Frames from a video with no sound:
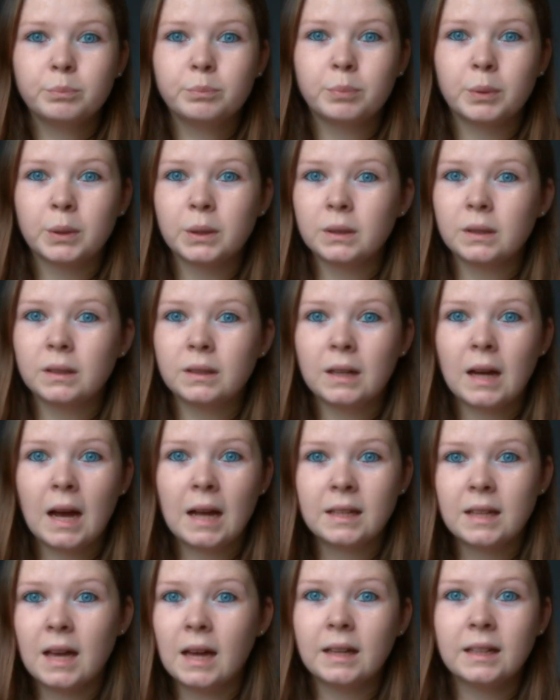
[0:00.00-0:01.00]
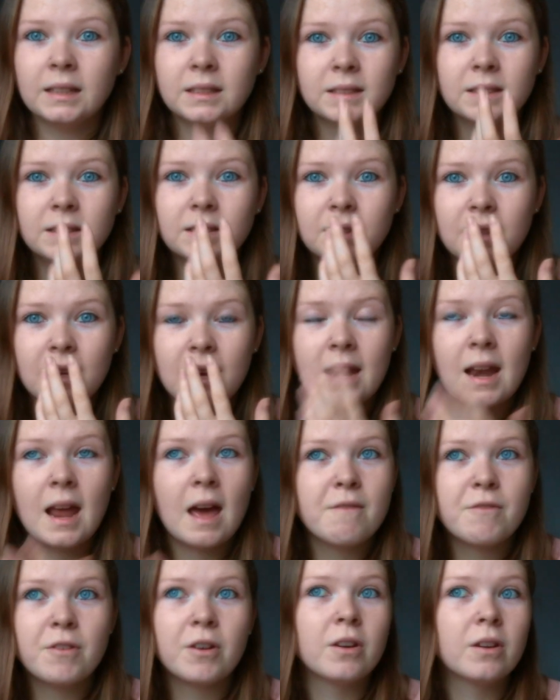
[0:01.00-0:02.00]
But again, it
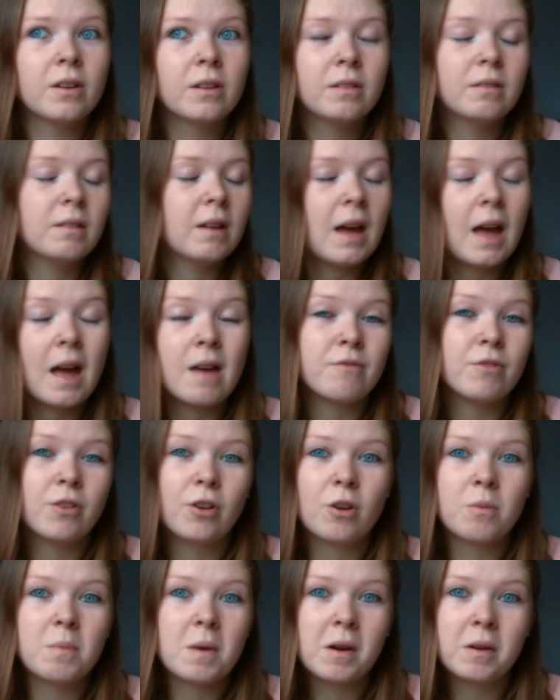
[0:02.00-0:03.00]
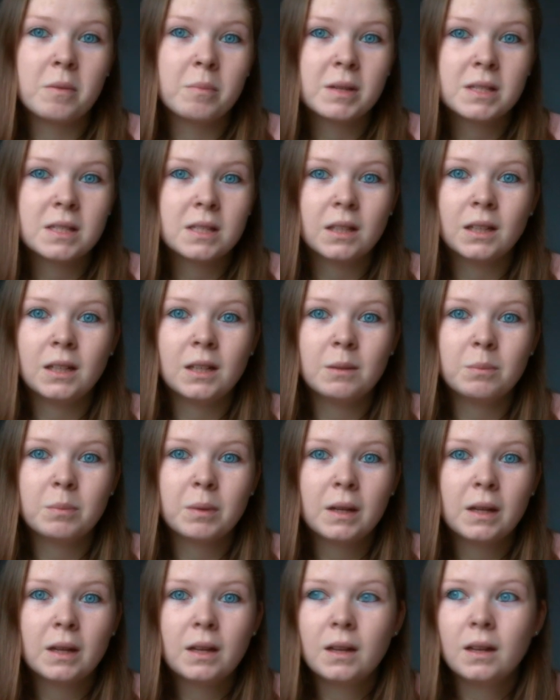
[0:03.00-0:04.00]
never ever come out in my sleep.
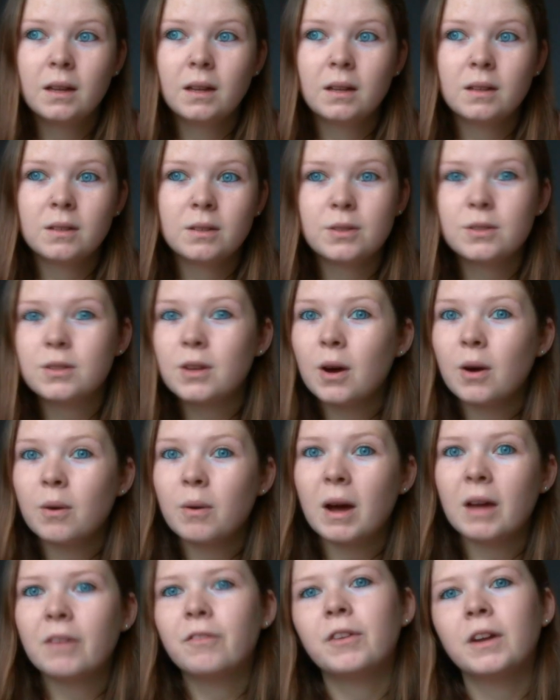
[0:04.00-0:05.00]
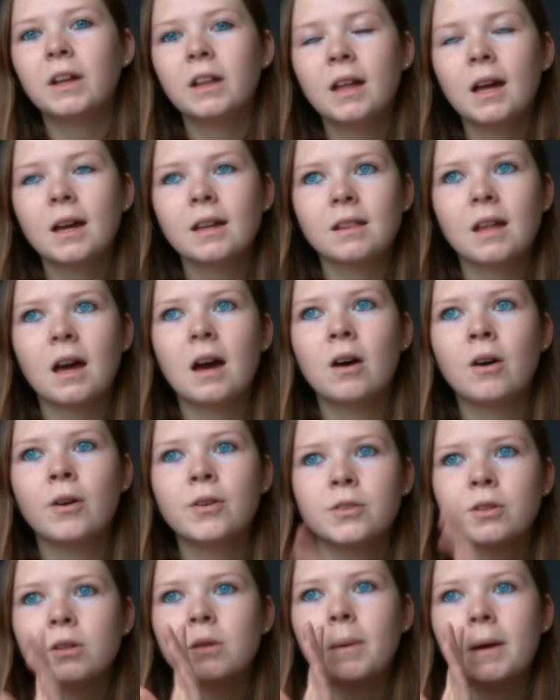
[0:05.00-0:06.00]
So I feel like that
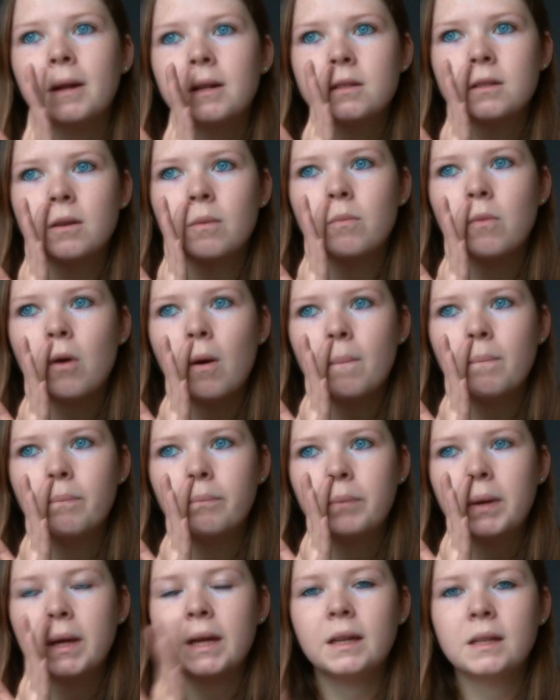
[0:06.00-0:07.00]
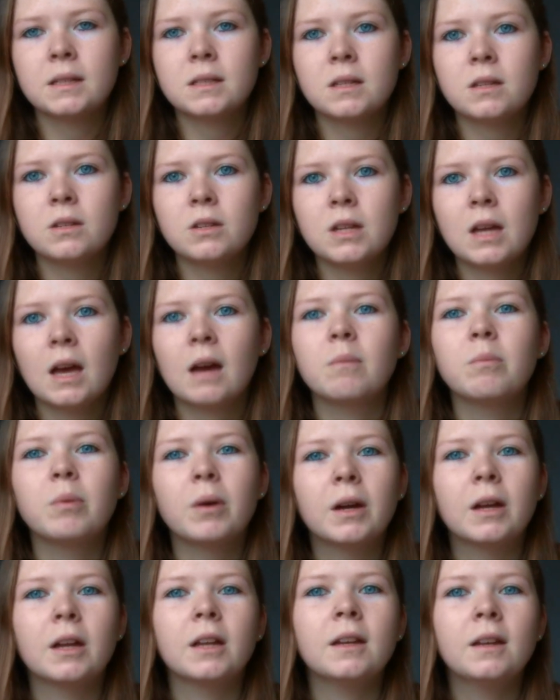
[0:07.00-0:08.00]
also depends on what piercing you get
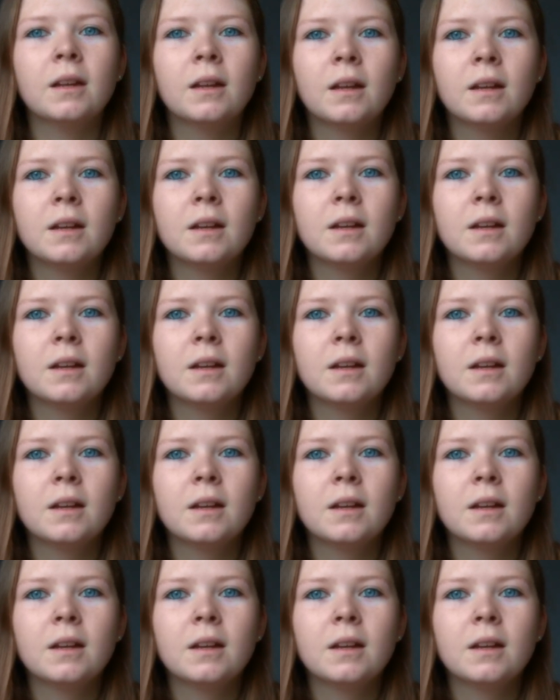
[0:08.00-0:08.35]
put in.